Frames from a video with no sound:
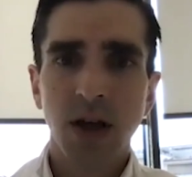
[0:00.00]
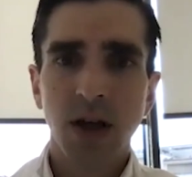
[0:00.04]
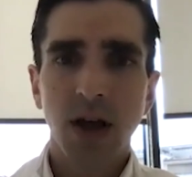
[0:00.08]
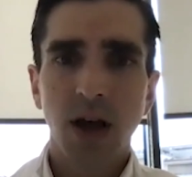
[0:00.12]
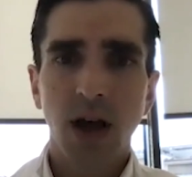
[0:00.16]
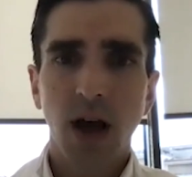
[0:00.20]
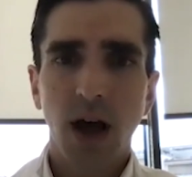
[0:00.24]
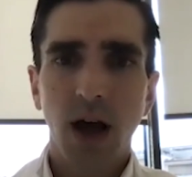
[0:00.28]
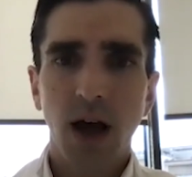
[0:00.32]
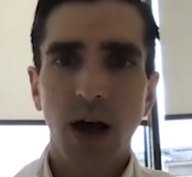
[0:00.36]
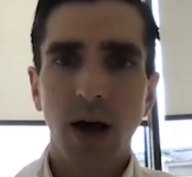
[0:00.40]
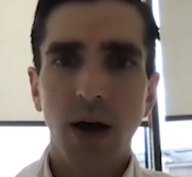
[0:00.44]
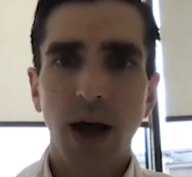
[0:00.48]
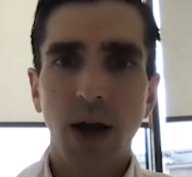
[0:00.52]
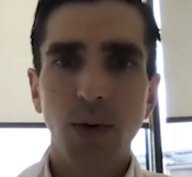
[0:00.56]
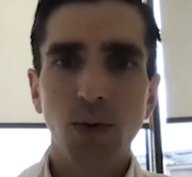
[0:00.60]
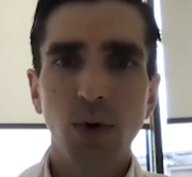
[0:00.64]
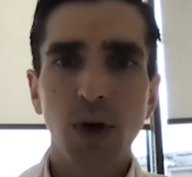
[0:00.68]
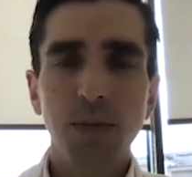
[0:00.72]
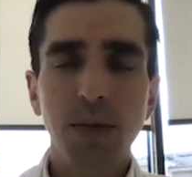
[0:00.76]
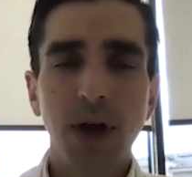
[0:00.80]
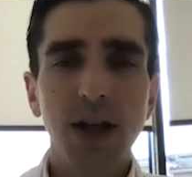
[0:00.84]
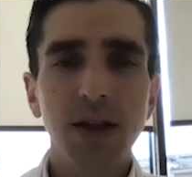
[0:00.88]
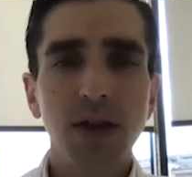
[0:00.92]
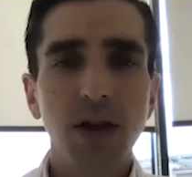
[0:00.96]
And
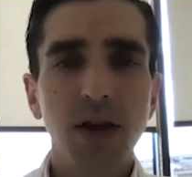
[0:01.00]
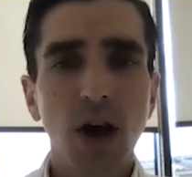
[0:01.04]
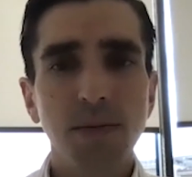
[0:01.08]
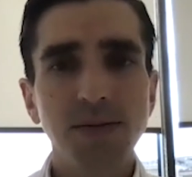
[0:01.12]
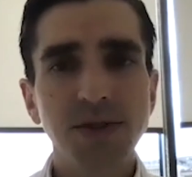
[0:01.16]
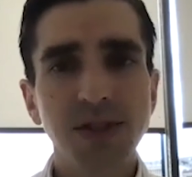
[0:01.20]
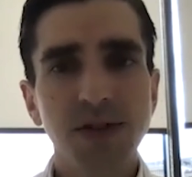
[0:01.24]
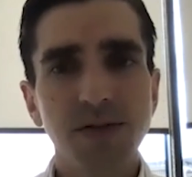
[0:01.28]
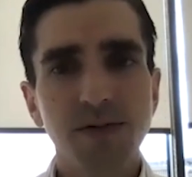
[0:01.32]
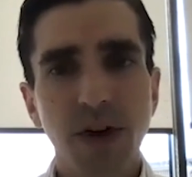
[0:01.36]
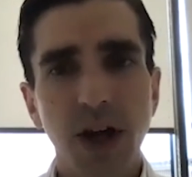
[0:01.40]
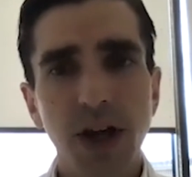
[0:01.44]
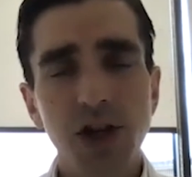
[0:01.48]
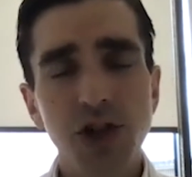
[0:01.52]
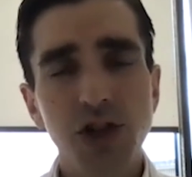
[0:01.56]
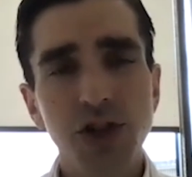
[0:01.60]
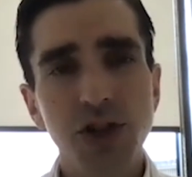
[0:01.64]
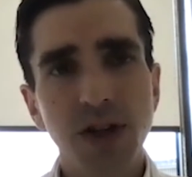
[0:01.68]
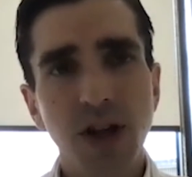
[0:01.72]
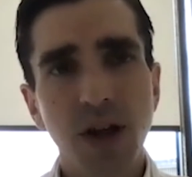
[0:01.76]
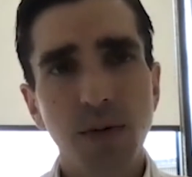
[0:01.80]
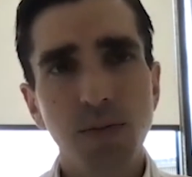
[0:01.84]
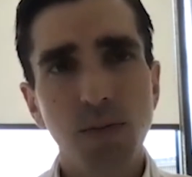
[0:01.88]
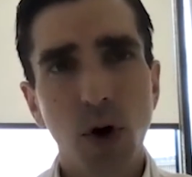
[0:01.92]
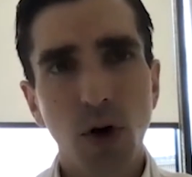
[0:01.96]
we made the
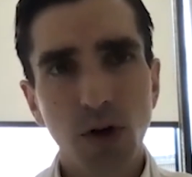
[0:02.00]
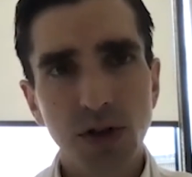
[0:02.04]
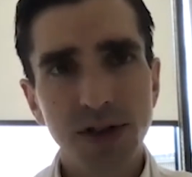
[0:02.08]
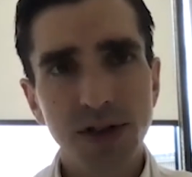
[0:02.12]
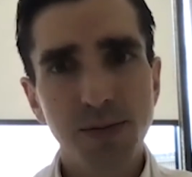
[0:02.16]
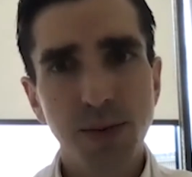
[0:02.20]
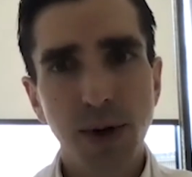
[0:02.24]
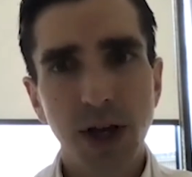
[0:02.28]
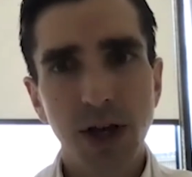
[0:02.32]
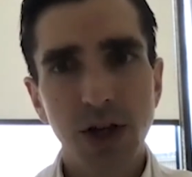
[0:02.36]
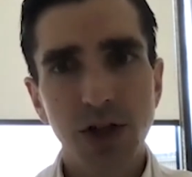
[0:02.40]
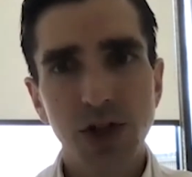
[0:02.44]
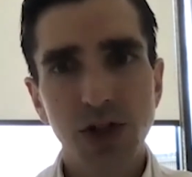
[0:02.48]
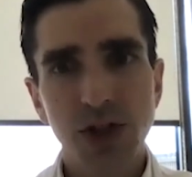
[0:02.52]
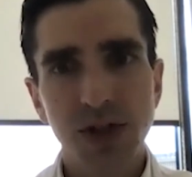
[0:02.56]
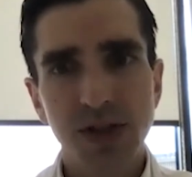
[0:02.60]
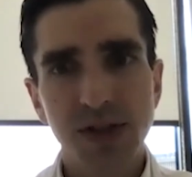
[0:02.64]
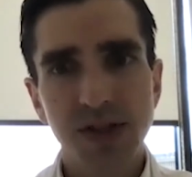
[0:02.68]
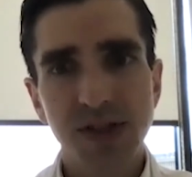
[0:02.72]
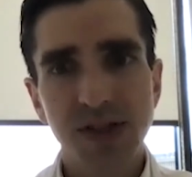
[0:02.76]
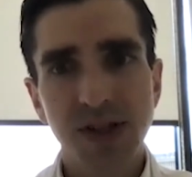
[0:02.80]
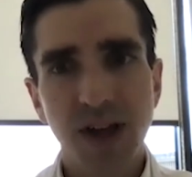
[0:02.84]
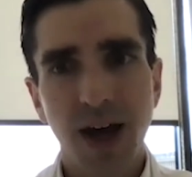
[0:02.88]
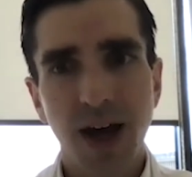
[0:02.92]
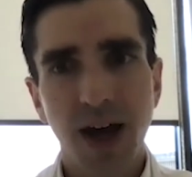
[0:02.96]
observation that most
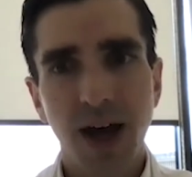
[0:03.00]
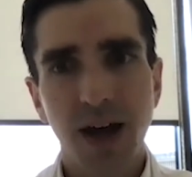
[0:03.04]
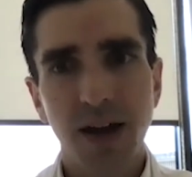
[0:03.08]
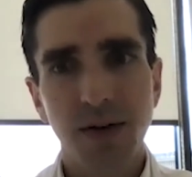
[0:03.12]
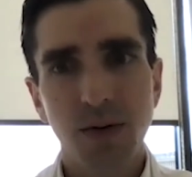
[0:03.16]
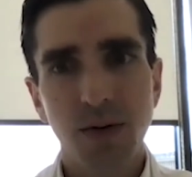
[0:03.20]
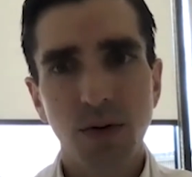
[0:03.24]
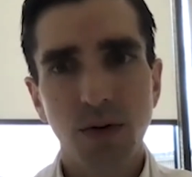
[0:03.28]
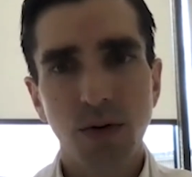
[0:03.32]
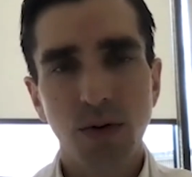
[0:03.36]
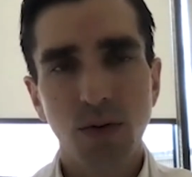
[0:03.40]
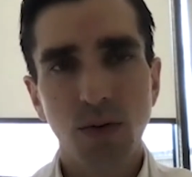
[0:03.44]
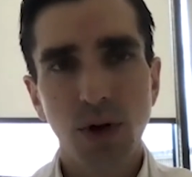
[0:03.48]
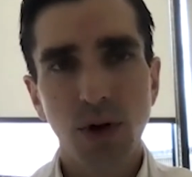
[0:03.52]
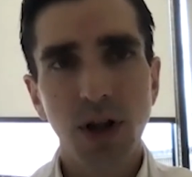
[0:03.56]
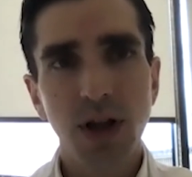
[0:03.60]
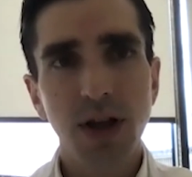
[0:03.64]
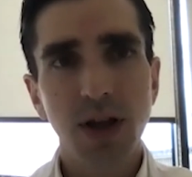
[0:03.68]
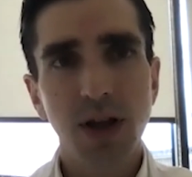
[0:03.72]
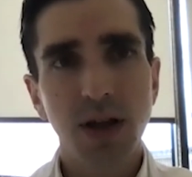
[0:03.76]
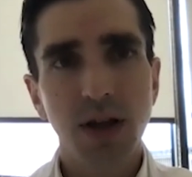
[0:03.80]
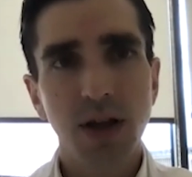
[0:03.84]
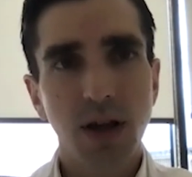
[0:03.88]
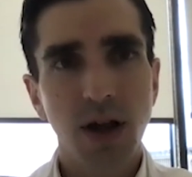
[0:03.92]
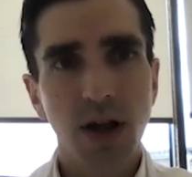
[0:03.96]
patients had
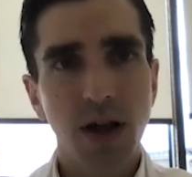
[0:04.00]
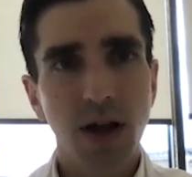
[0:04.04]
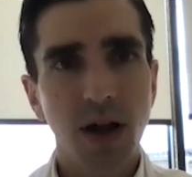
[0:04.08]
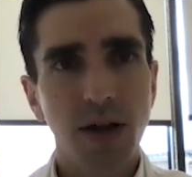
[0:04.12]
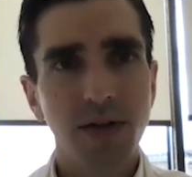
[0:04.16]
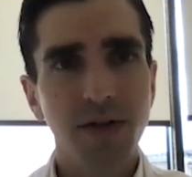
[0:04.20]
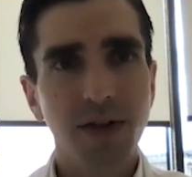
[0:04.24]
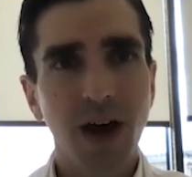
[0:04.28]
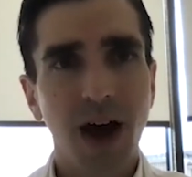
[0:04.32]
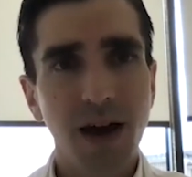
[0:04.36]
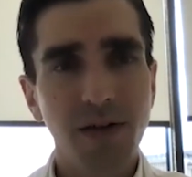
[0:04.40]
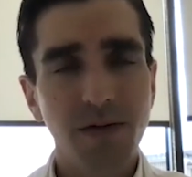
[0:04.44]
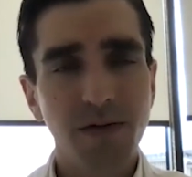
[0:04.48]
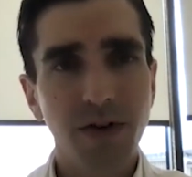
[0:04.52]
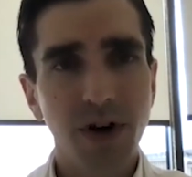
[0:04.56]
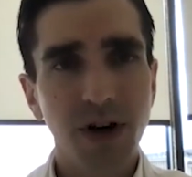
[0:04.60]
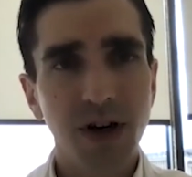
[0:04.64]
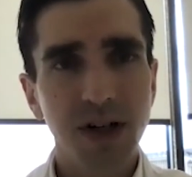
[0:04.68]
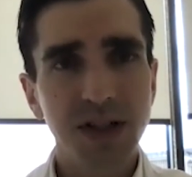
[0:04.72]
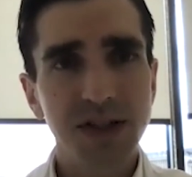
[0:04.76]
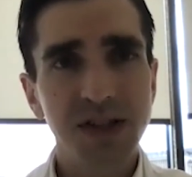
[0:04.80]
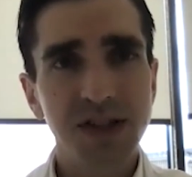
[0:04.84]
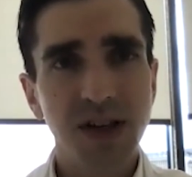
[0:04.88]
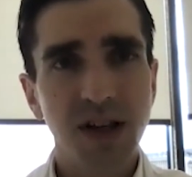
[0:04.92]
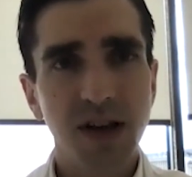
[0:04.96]
really
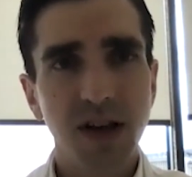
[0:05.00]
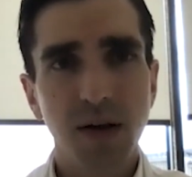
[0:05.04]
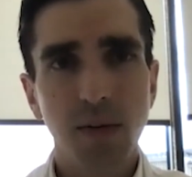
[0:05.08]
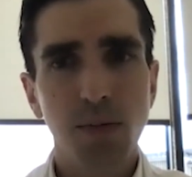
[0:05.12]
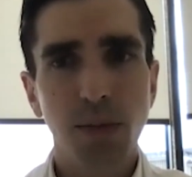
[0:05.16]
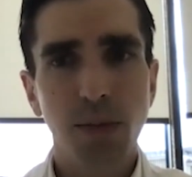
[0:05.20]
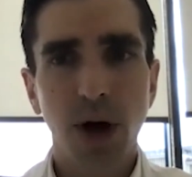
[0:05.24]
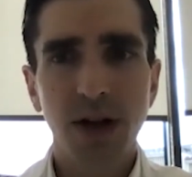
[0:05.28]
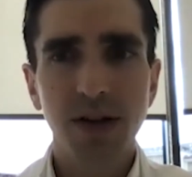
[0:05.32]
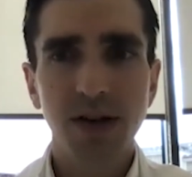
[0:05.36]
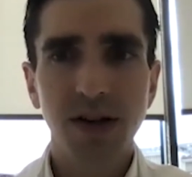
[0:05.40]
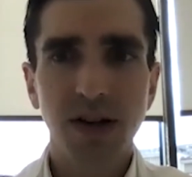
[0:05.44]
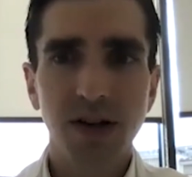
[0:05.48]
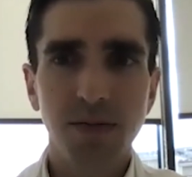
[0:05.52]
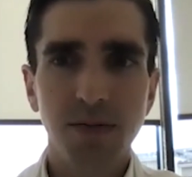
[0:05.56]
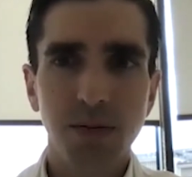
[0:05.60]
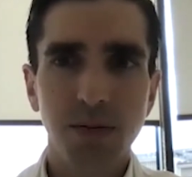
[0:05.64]
diverse and abundant